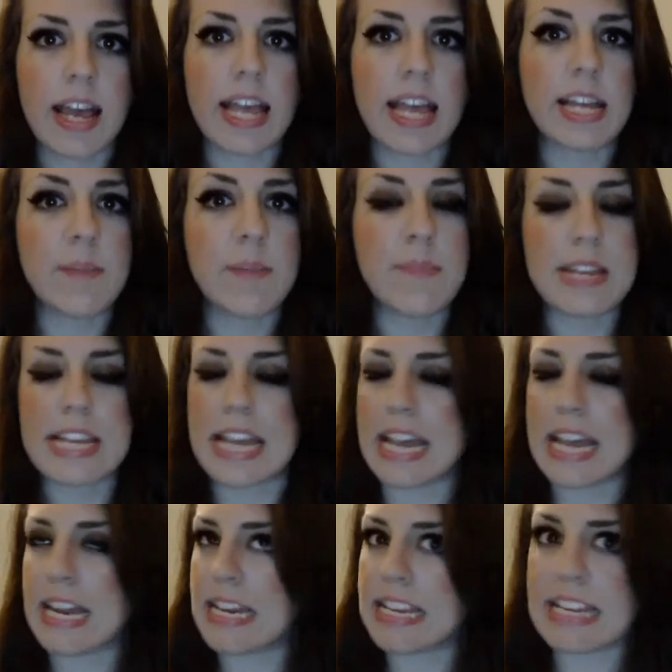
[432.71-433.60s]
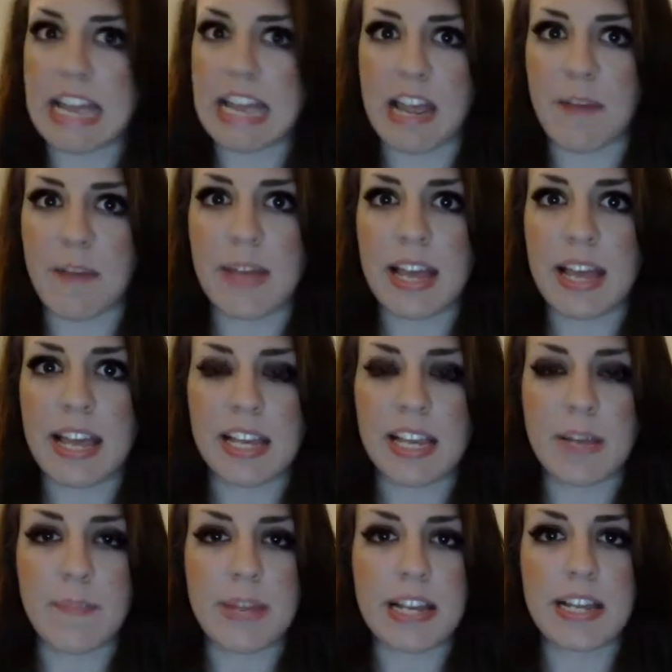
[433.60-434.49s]
It can be any game. It
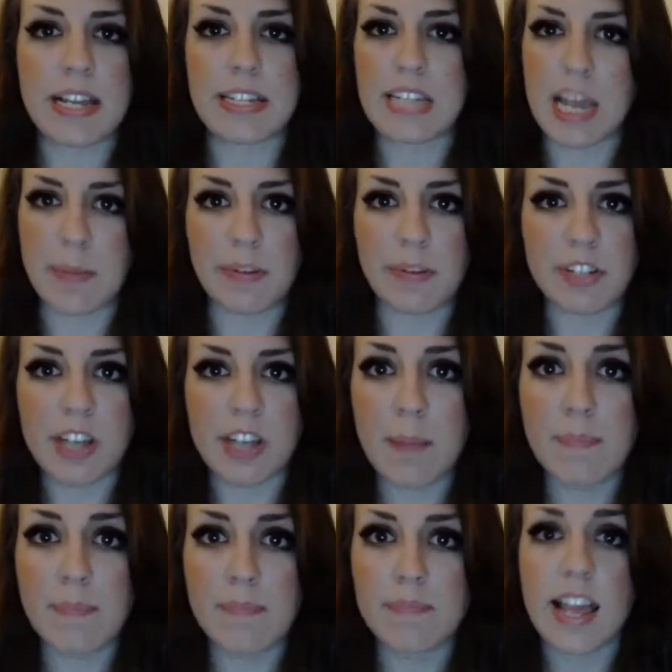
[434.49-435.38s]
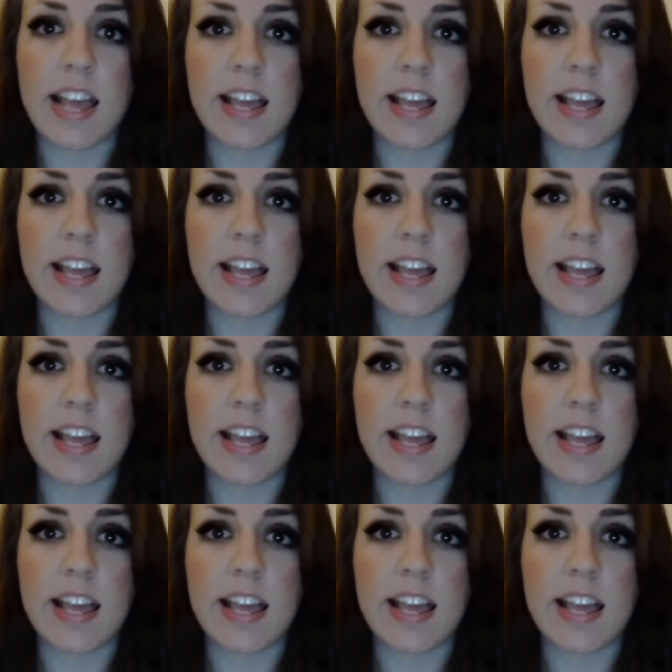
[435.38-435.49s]
can be tabletop.